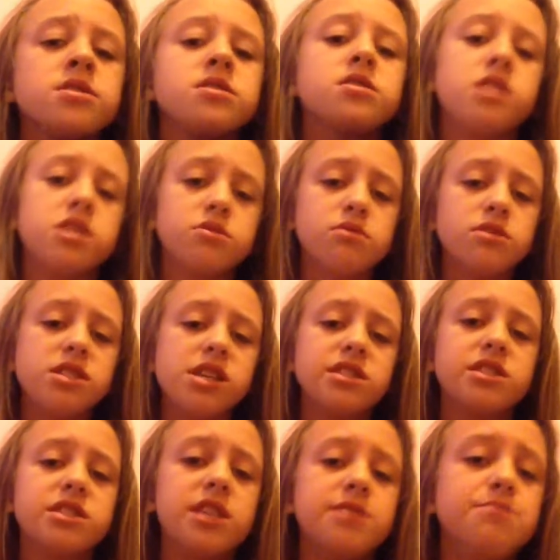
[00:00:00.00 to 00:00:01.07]
this one
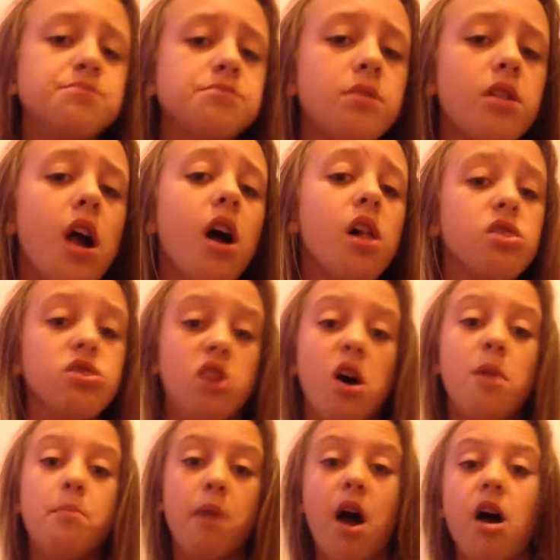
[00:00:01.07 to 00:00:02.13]
tasted a
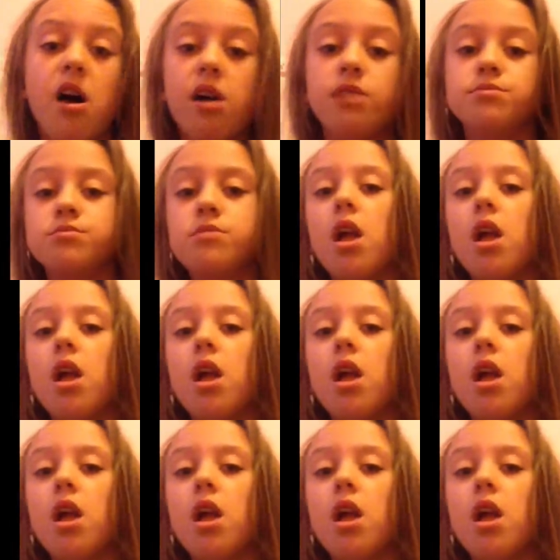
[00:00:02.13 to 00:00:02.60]
lot better